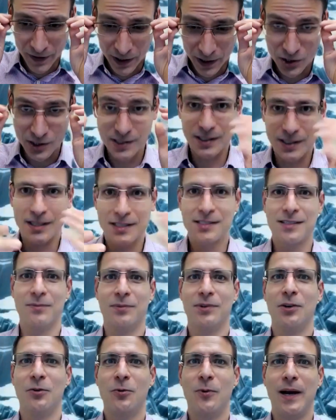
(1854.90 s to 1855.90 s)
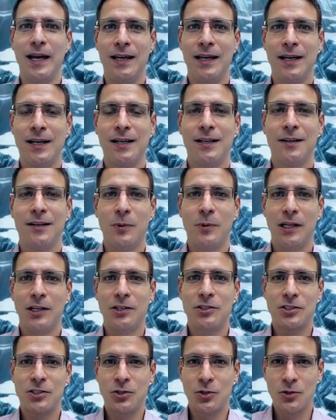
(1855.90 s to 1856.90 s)
functions in a similar way.
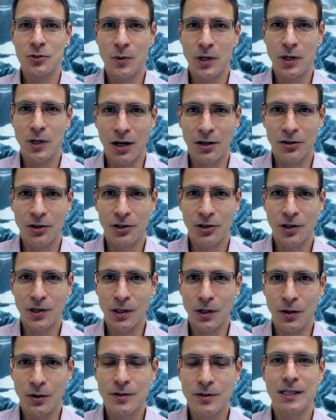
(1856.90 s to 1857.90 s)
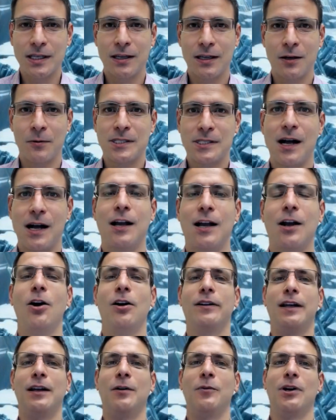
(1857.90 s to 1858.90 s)
Religious Jews wear it under their clothes, and then when it's a
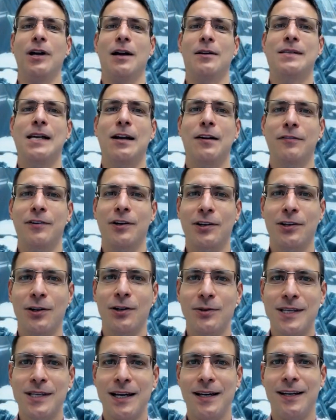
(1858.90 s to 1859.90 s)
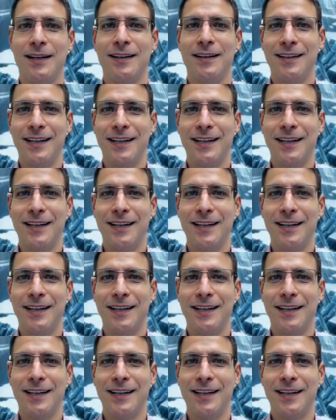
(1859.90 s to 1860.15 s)
high holiday, wear it outside of their clothes.